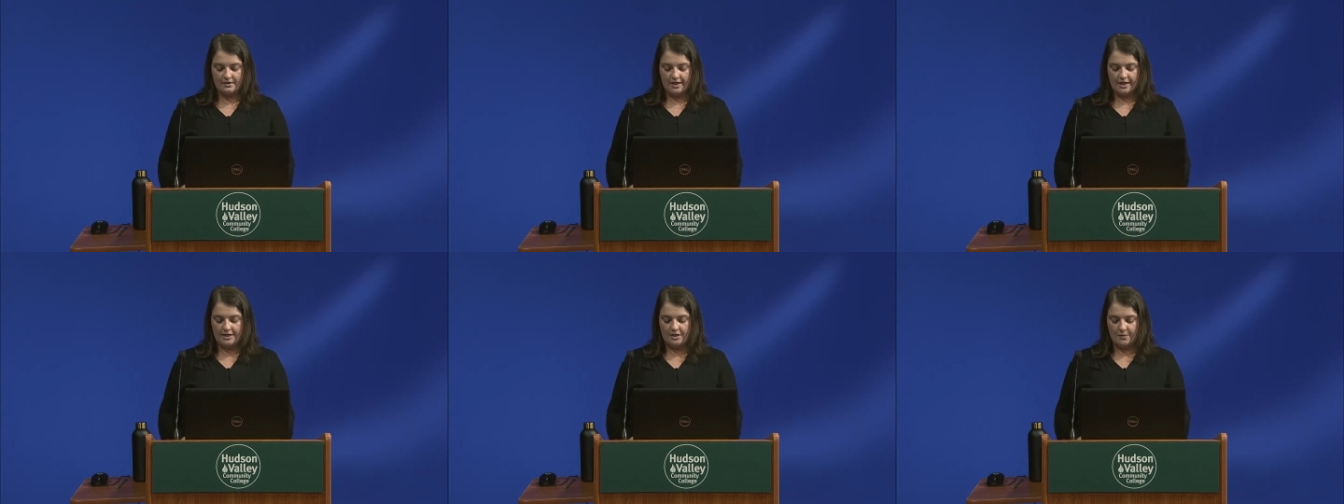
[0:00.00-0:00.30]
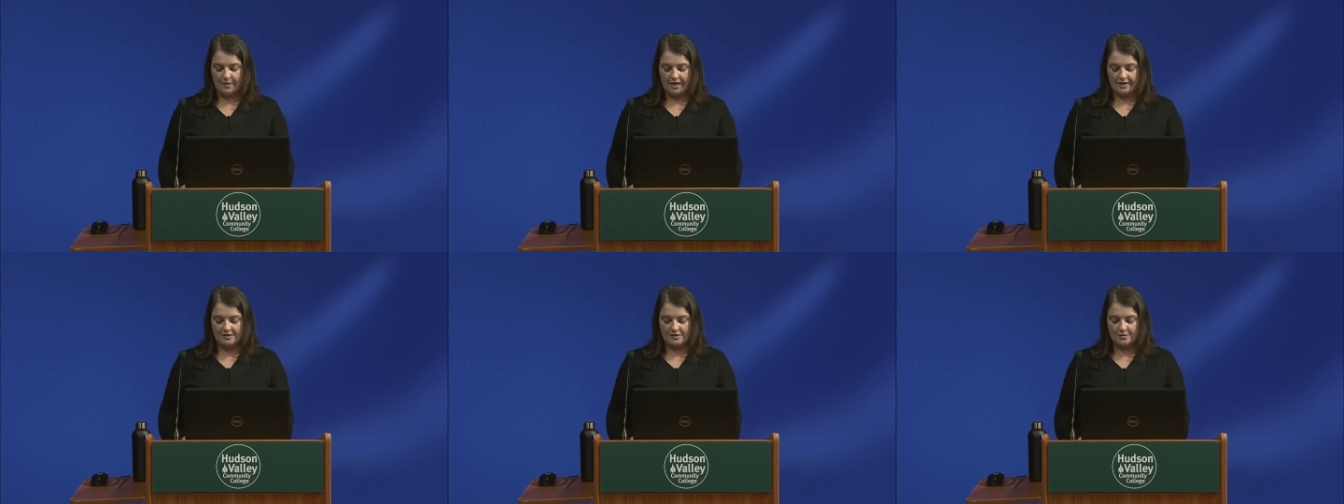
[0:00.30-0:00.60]
and the
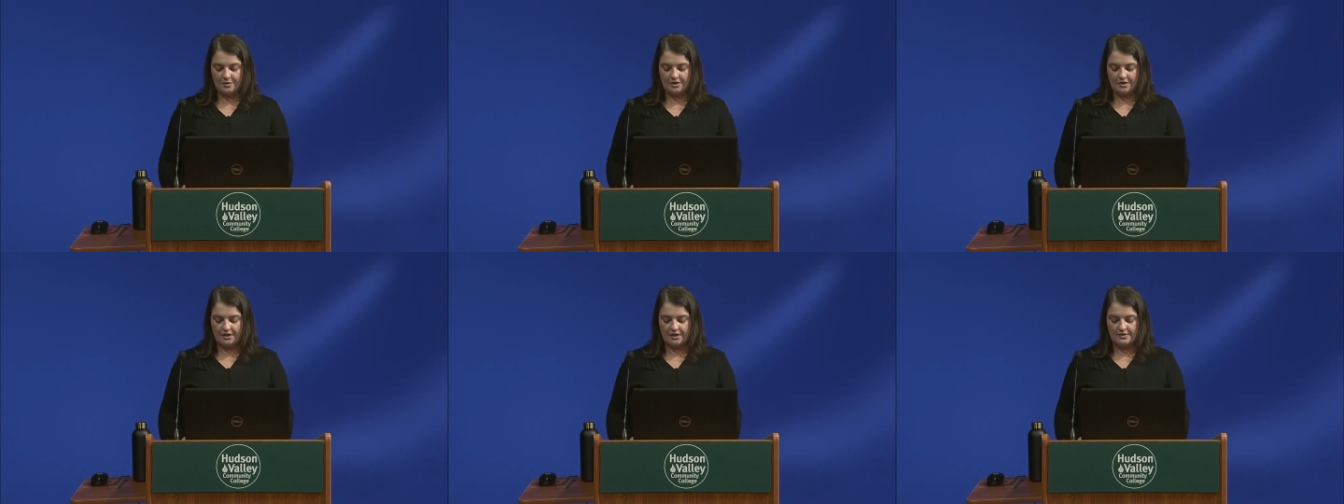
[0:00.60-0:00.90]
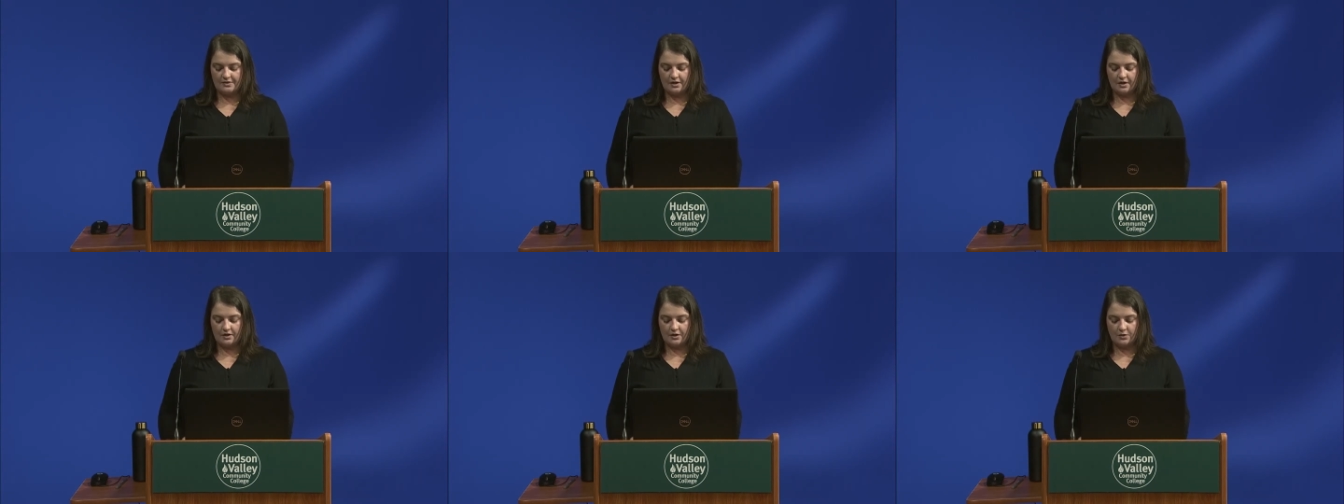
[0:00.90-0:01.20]

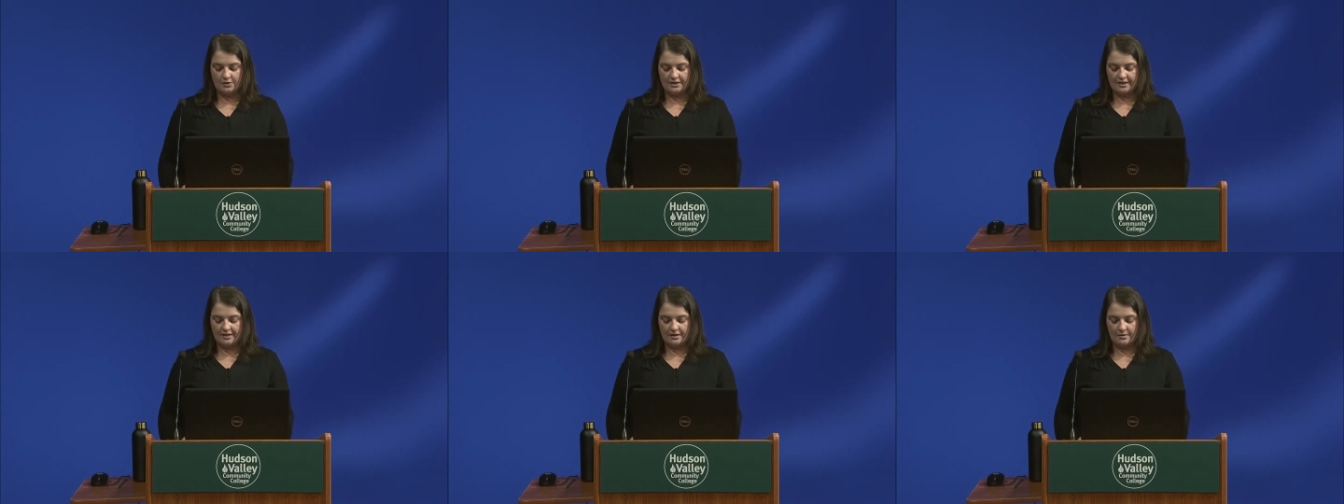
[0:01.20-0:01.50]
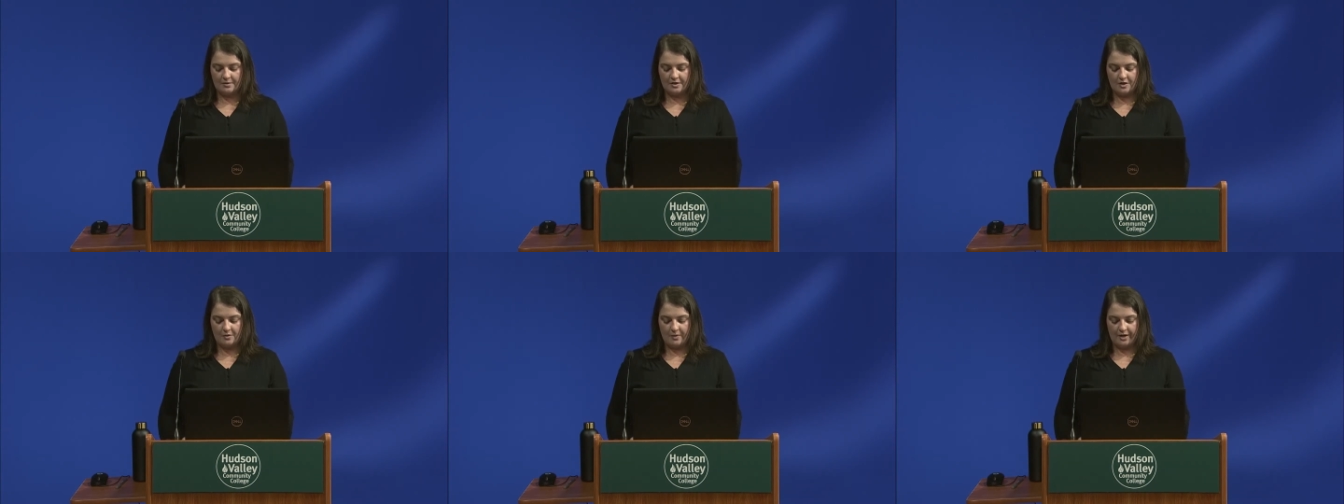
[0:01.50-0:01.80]
possibilities are only
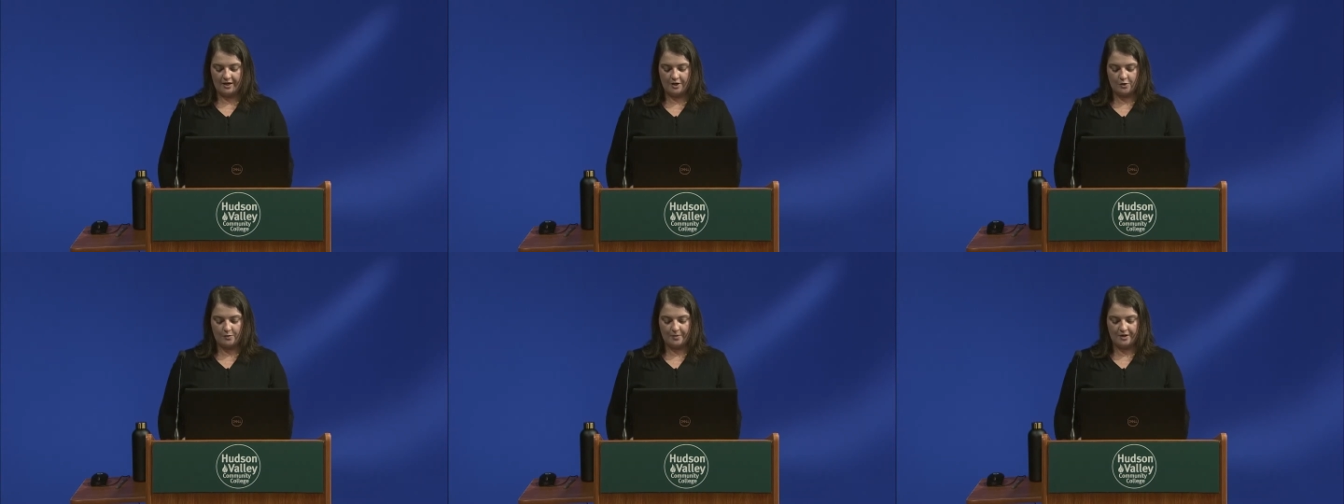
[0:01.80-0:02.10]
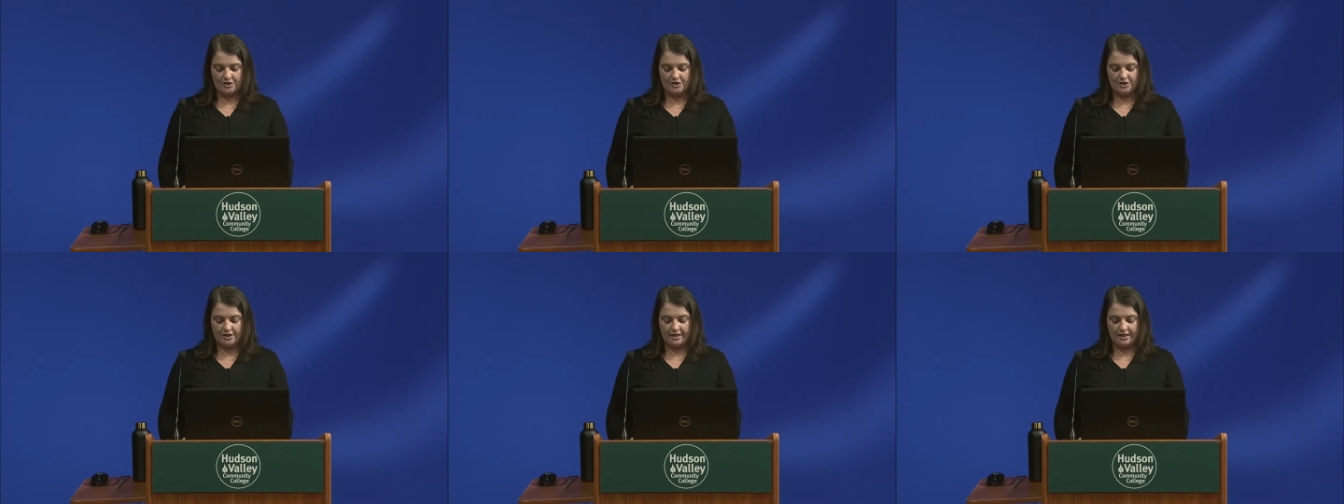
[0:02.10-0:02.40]
limited by your
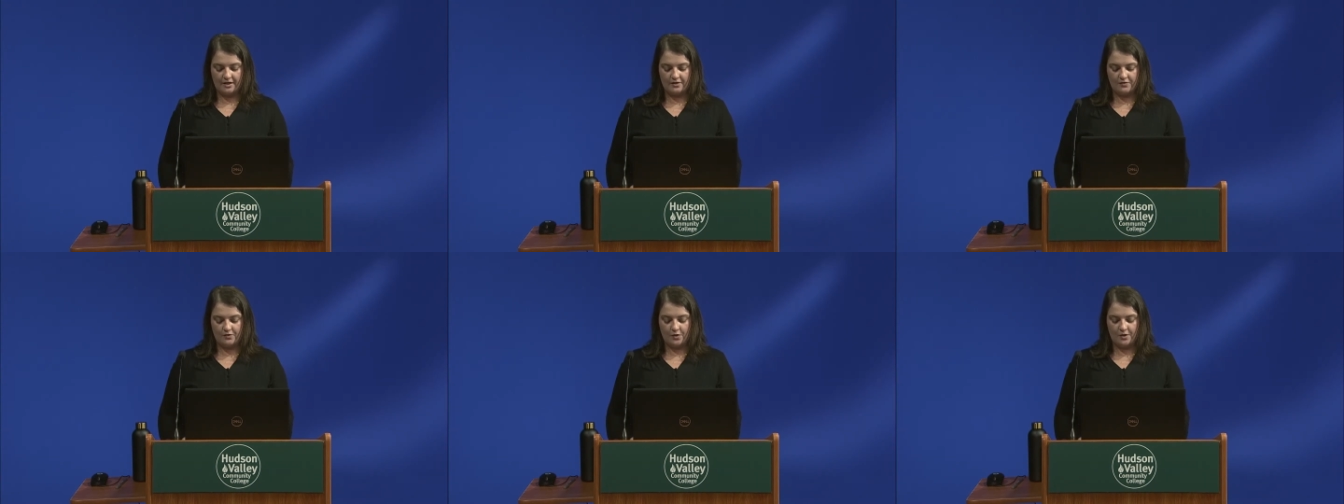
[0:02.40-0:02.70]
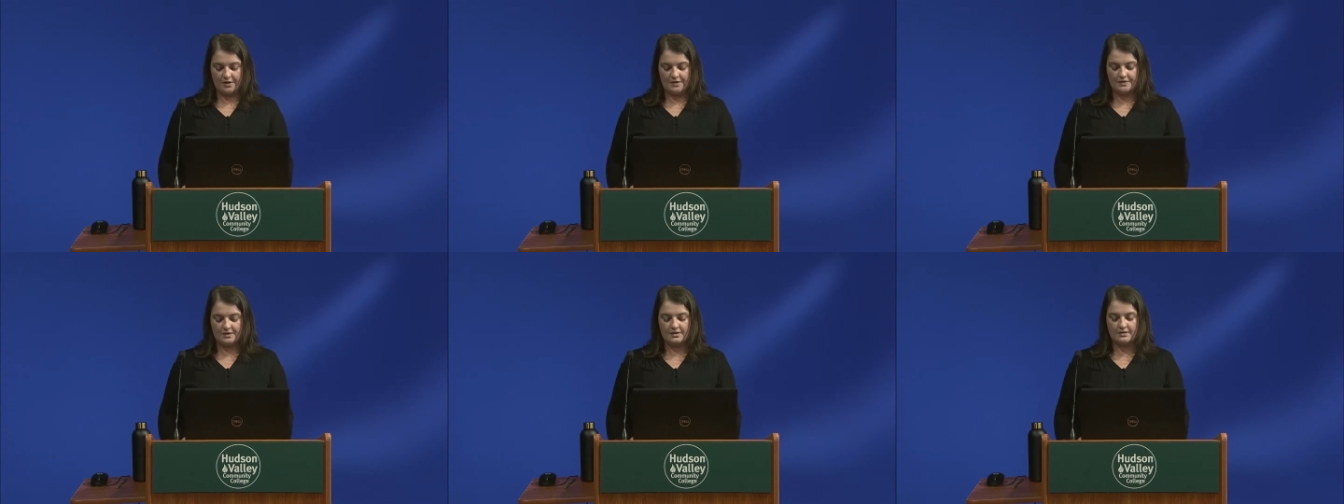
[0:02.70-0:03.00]
budget and, of
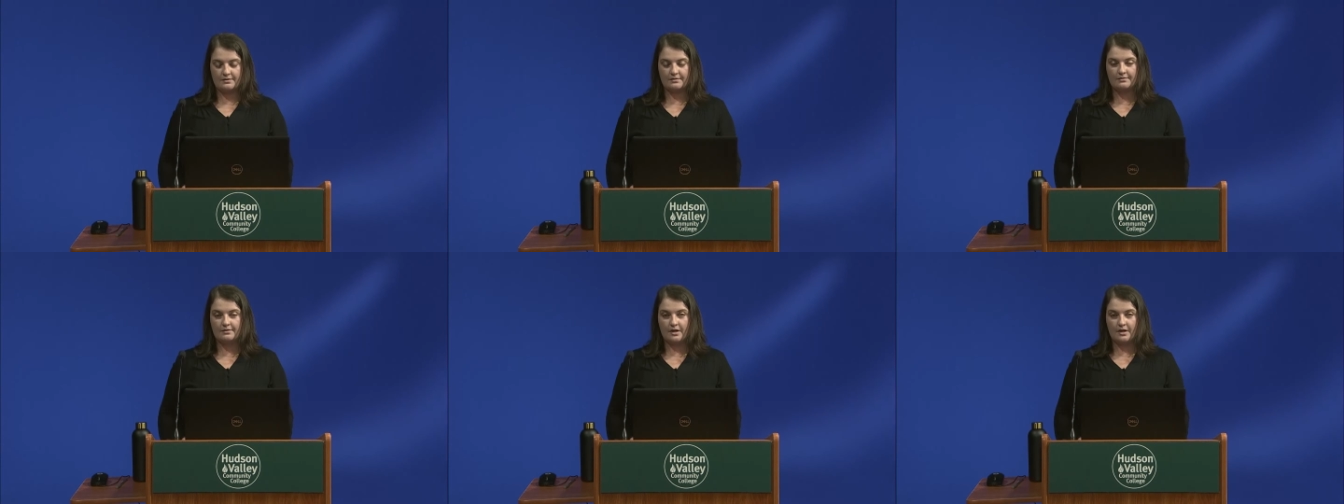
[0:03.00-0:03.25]
course,